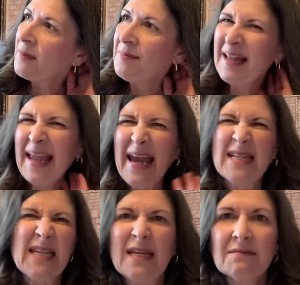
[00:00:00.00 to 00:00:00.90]
maybe like
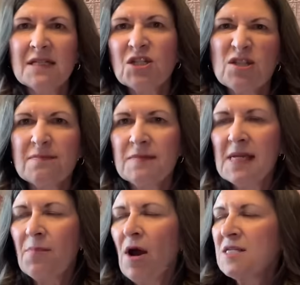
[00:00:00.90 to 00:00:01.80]
18, let's just say
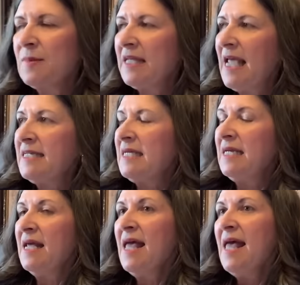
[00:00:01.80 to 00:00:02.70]
approximately 18.